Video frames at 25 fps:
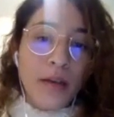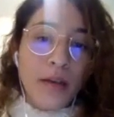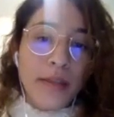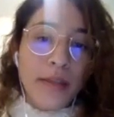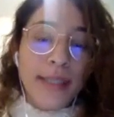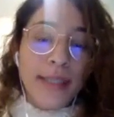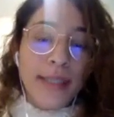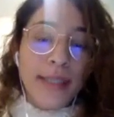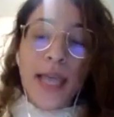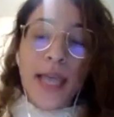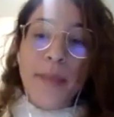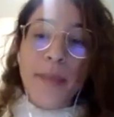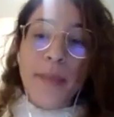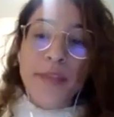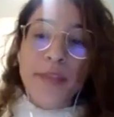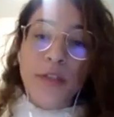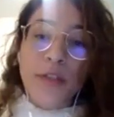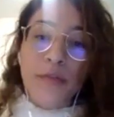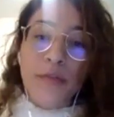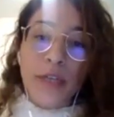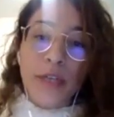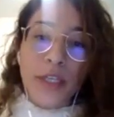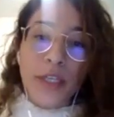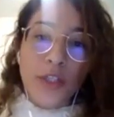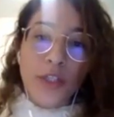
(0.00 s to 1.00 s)
taps
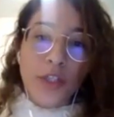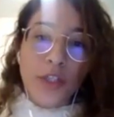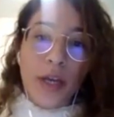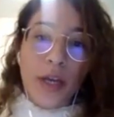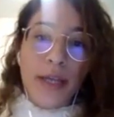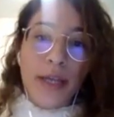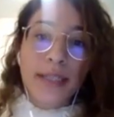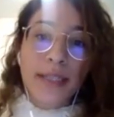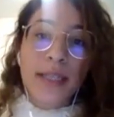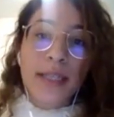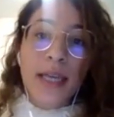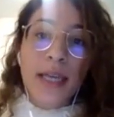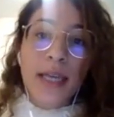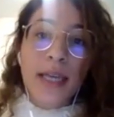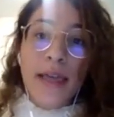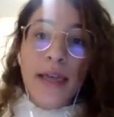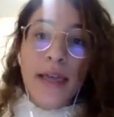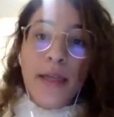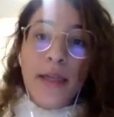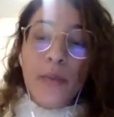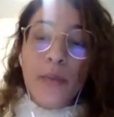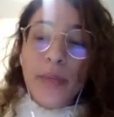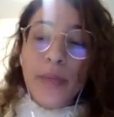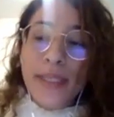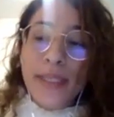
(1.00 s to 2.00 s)
of each child,
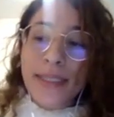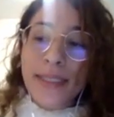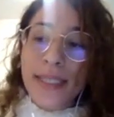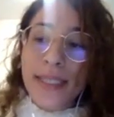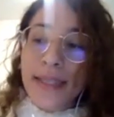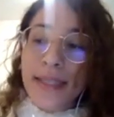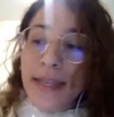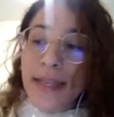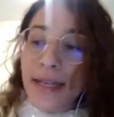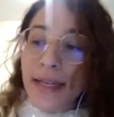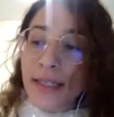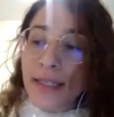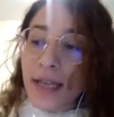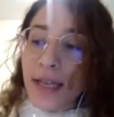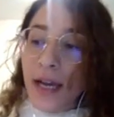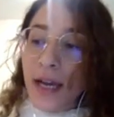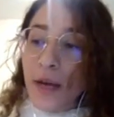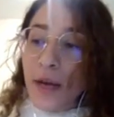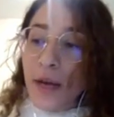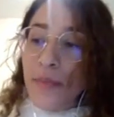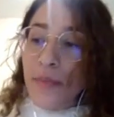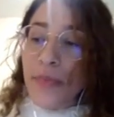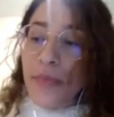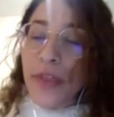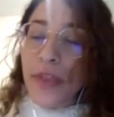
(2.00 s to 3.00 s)
we see that
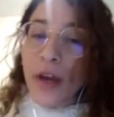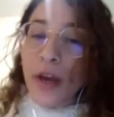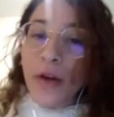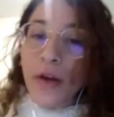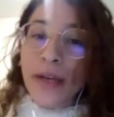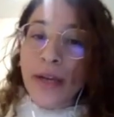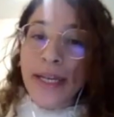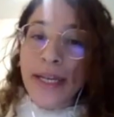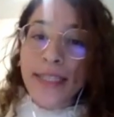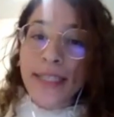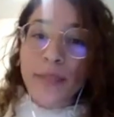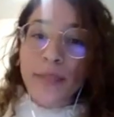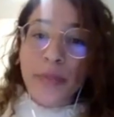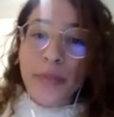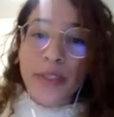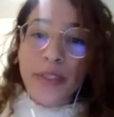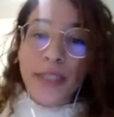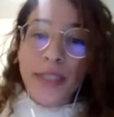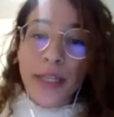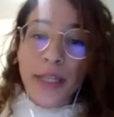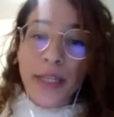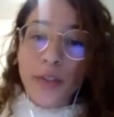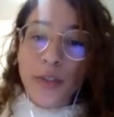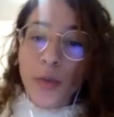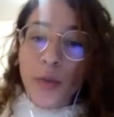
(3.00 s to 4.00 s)
they are less
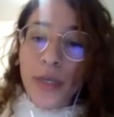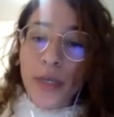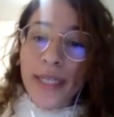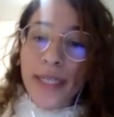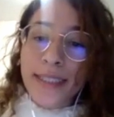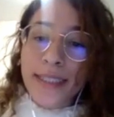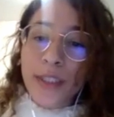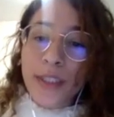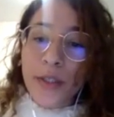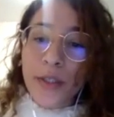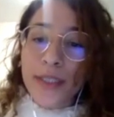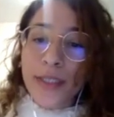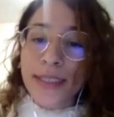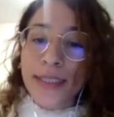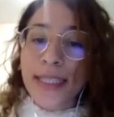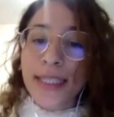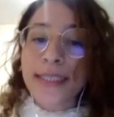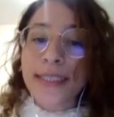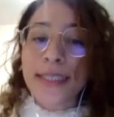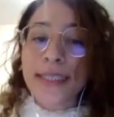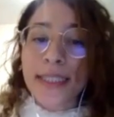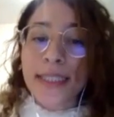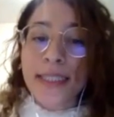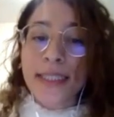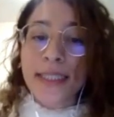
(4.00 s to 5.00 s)
precise or less
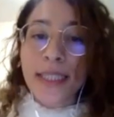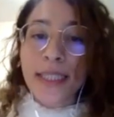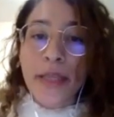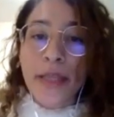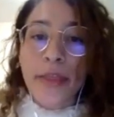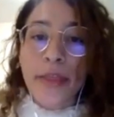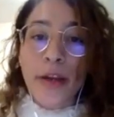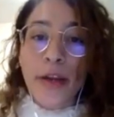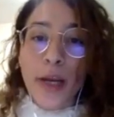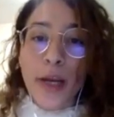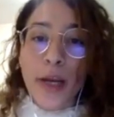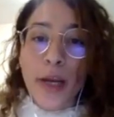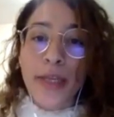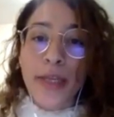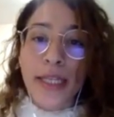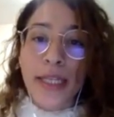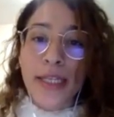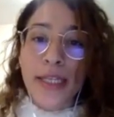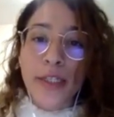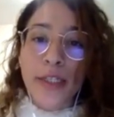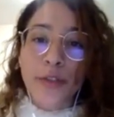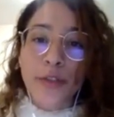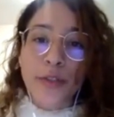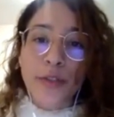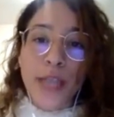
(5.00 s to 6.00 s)
consistent in their
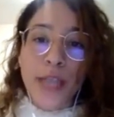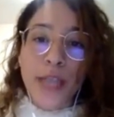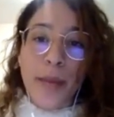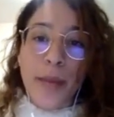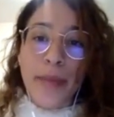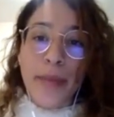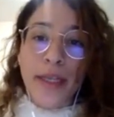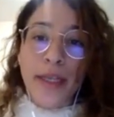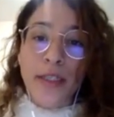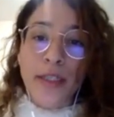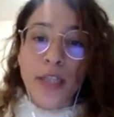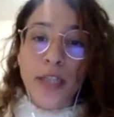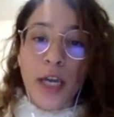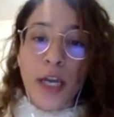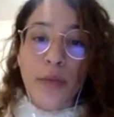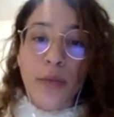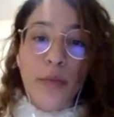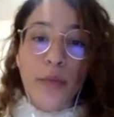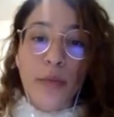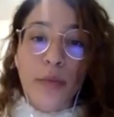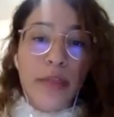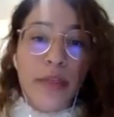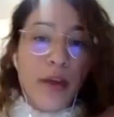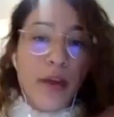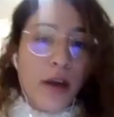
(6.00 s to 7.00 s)
ability to tap in time
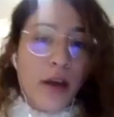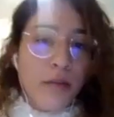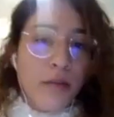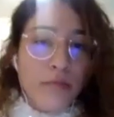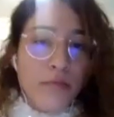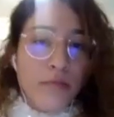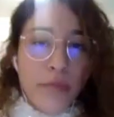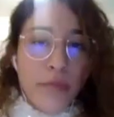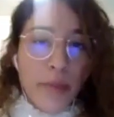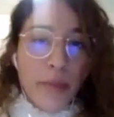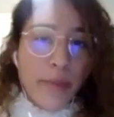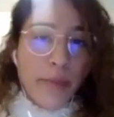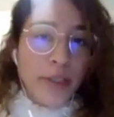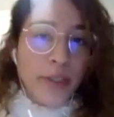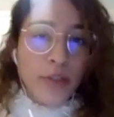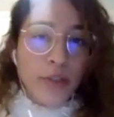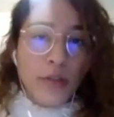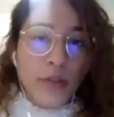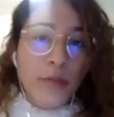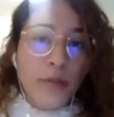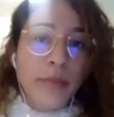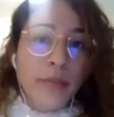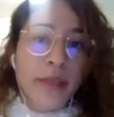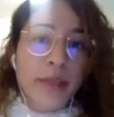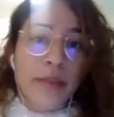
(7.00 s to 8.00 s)
with the
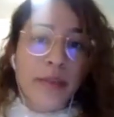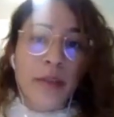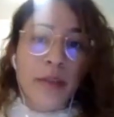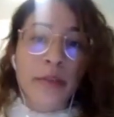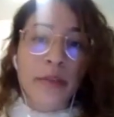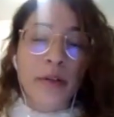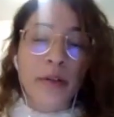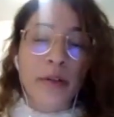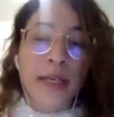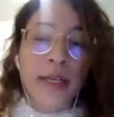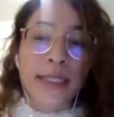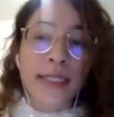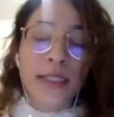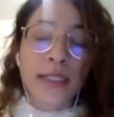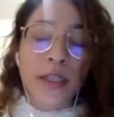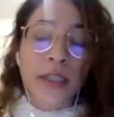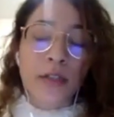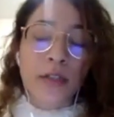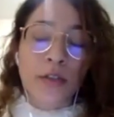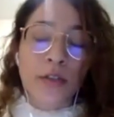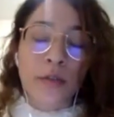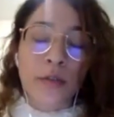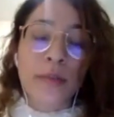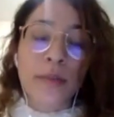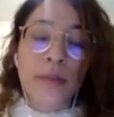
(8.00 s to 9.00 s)
metronome beat that they're listening to.